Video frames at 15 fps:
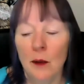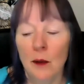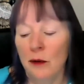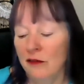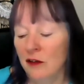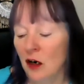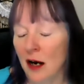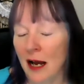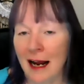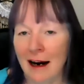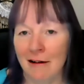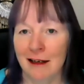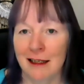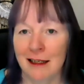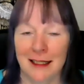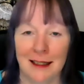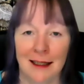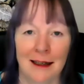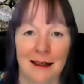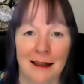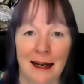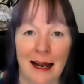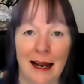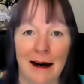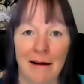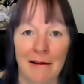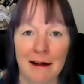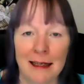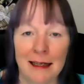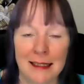We've got Eris in
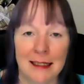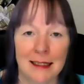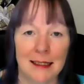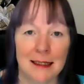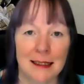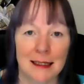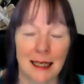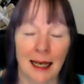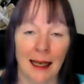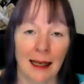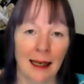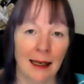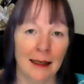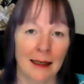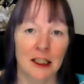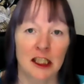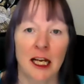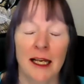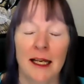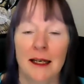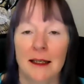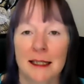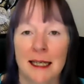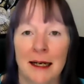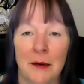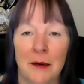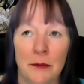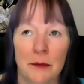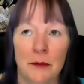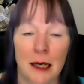Aries saying shake
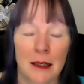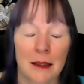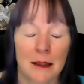down